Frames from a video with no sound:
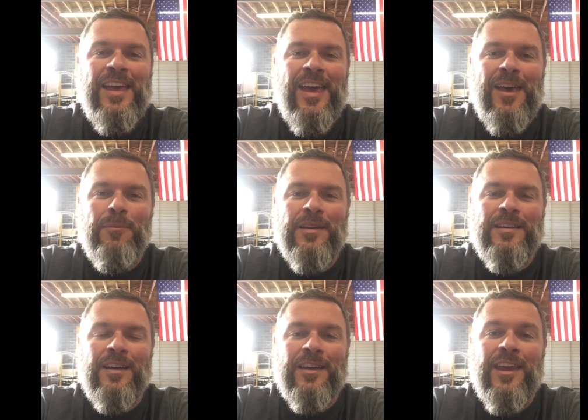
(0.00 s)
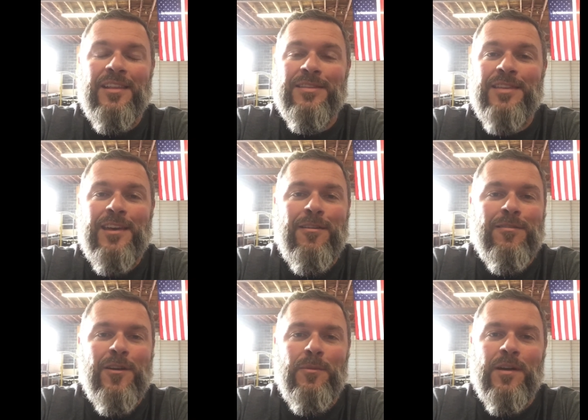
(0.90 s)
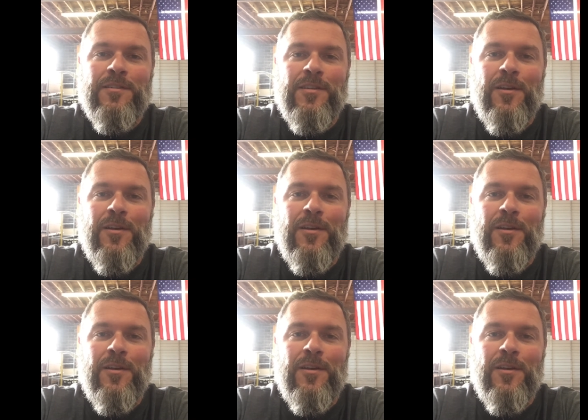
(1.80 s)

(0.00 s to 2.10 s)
And but again, thank you so much to